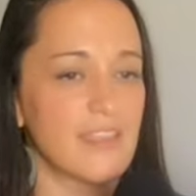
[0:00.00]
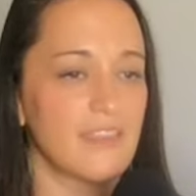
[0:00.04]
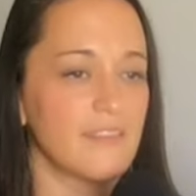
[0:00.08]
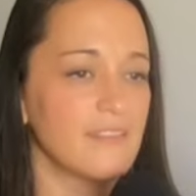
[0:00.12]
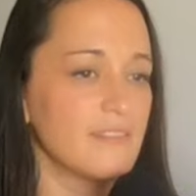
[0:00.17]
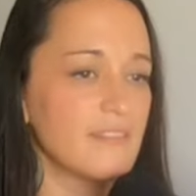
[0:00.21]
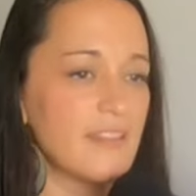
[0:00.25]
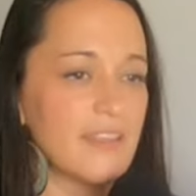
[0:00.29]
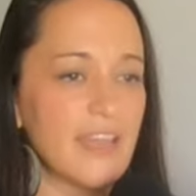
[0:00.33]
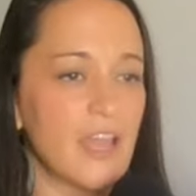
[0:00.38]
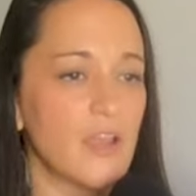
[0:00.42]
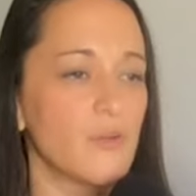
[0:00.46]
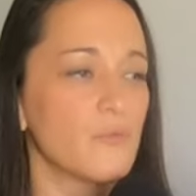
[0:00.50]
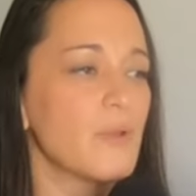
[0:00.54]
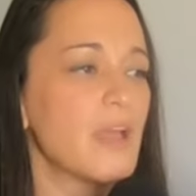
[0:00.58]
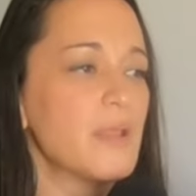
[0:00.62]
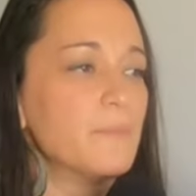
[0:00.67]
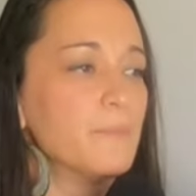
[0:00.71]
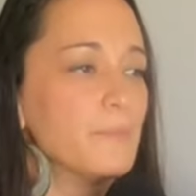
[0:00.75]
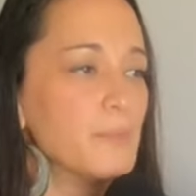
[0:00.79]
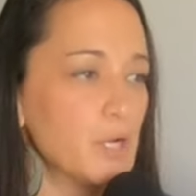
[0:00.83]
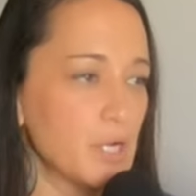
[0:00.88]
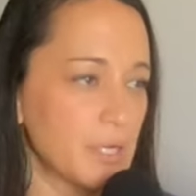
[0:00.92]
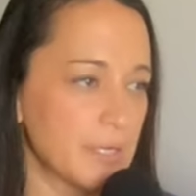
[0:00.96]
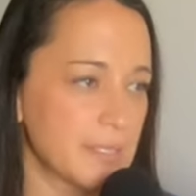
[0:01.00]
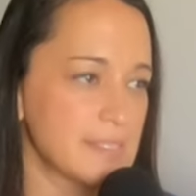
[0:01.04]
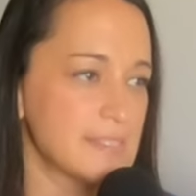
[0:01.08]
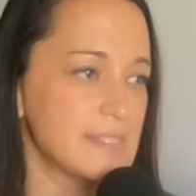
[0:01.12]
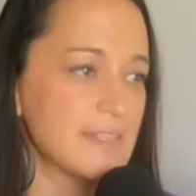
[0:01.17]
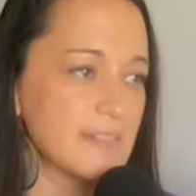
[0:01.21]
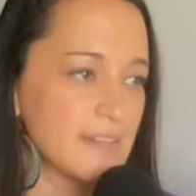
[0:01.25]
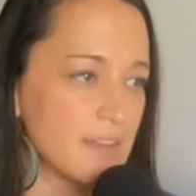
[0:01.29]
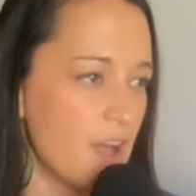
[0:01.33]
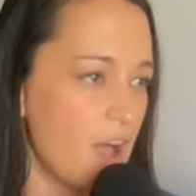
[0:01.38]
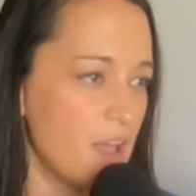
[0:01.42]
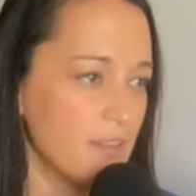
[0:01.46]
like I read books
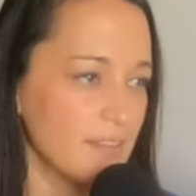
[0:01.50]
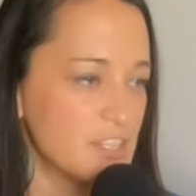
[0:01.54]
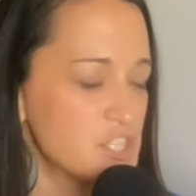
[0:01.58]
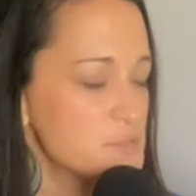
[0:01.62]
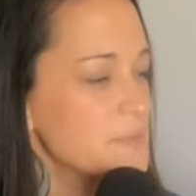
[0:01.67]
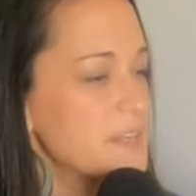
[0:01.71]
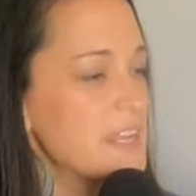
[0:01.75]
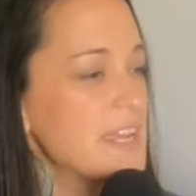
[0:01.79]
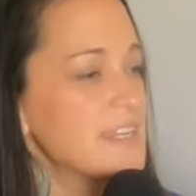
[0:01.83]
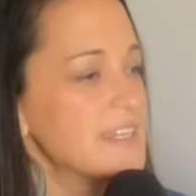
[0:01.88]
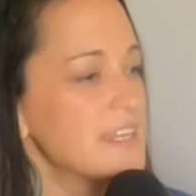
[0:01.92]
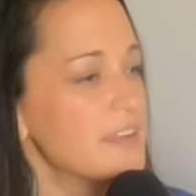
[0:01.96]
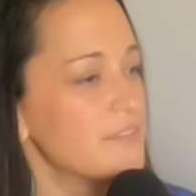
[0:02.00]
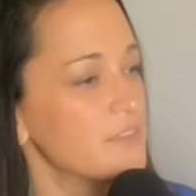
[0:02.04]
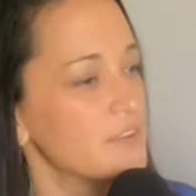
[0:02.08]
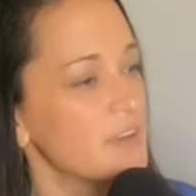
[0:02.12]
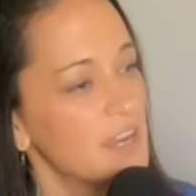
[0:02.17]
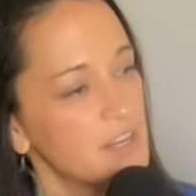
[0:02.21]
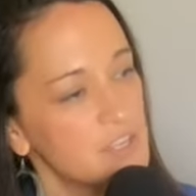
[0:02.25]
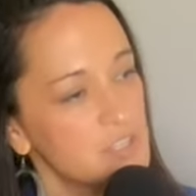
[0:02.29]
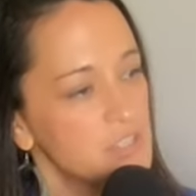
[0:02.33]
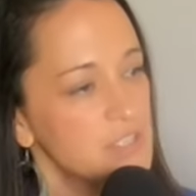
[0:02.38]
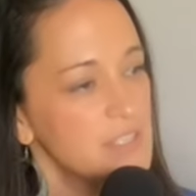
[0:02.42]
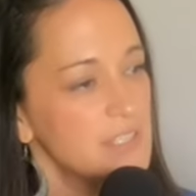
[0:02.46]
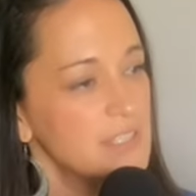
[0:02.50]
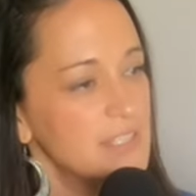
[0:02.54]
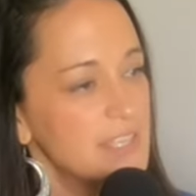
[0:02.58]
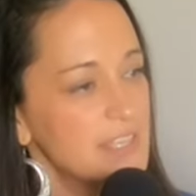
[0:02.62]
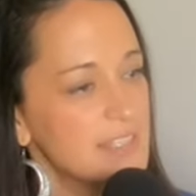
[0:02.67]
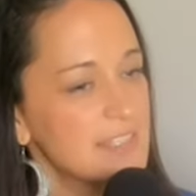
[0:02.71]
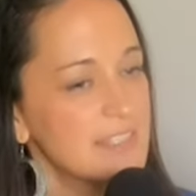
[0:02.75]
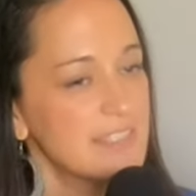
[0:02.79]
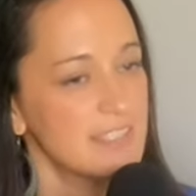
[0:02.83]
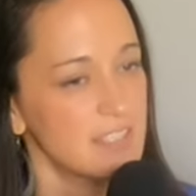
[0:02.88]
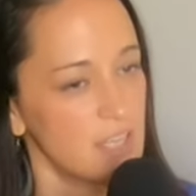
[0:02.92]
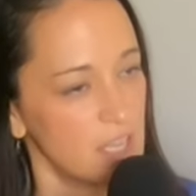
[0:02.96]
in college, but I had never actually like
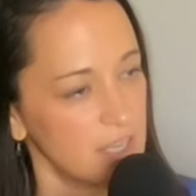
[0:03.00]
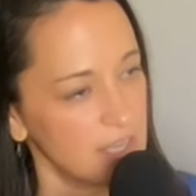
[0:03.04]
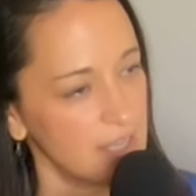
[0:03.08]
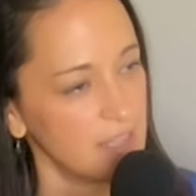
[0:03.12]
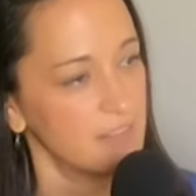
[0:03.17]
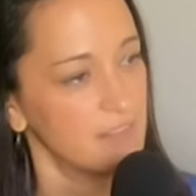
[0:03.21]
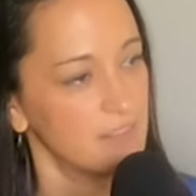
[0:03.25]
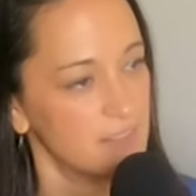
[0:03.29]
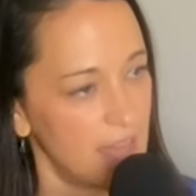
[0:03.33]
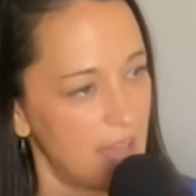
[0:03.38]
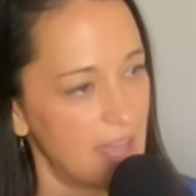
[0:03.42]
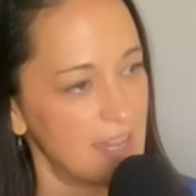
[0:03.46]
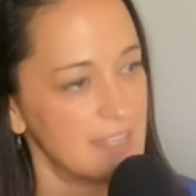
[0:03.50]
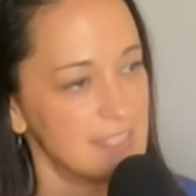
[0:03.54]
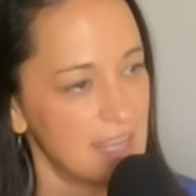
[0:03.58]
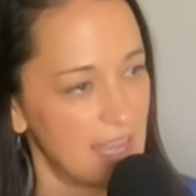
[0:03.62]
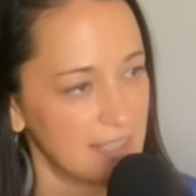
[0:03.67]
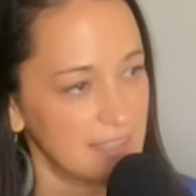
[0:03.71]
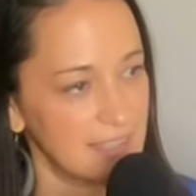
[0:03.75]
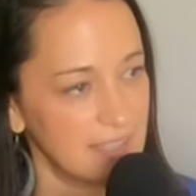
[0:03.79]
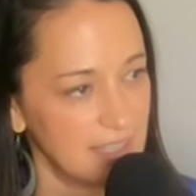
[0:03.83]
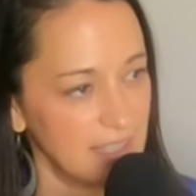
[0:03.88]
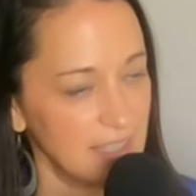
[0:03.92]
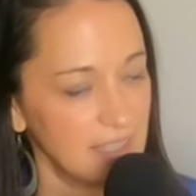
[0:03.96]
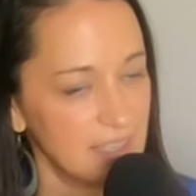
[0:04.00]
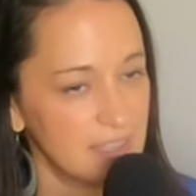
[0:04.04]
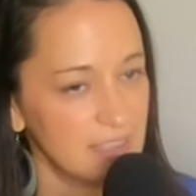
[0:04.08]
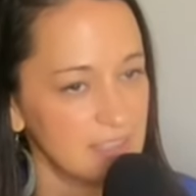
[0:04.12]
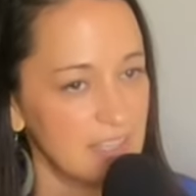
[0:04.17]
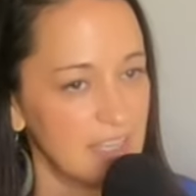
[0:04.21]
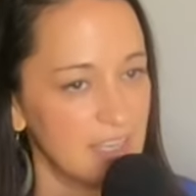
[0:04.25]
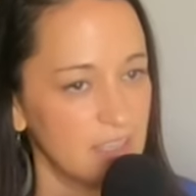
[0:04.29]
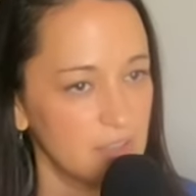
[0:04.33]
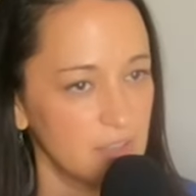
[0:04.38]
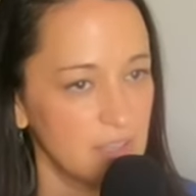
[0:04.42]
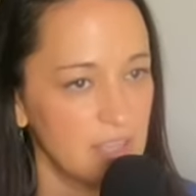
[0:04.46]
studied that technique
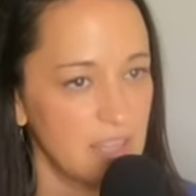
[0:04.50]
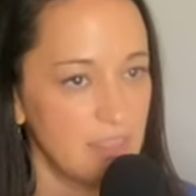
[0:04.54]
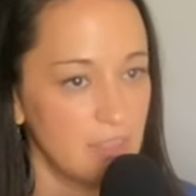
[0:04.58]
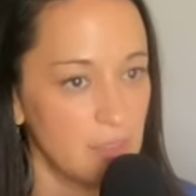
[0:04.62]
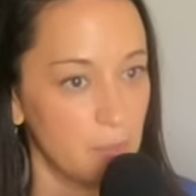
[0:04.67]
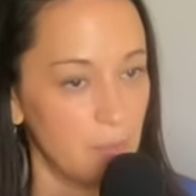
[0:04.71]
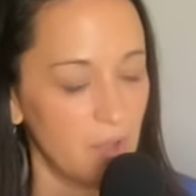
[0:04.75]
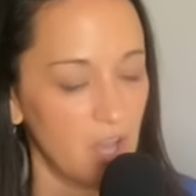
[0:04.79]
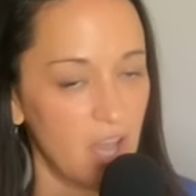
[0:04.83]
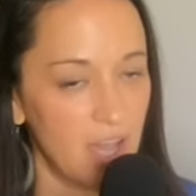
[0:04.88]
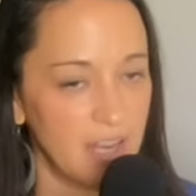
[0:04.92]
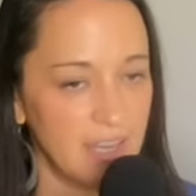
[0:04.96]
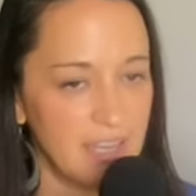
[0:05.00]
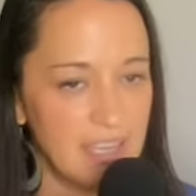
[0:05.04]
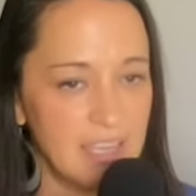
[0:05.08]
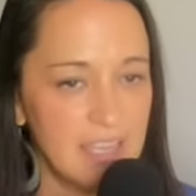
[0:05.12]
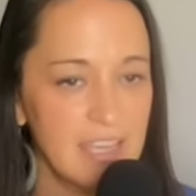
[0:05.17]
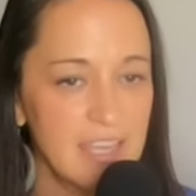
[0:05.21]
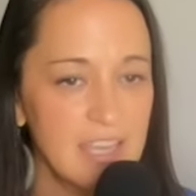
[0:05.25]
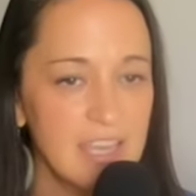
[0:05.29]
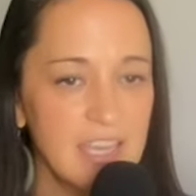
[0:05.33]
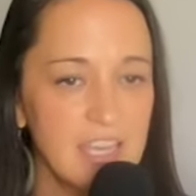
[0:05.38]
like in the body.